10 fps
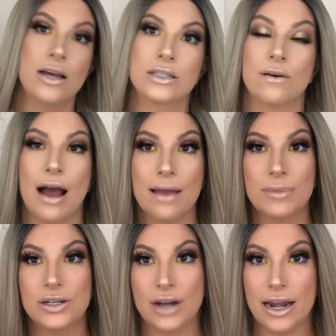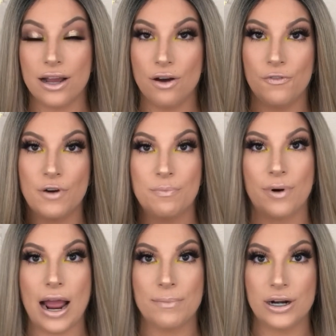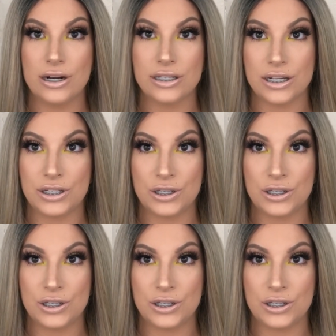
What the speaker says: So I'm going to try to go from primers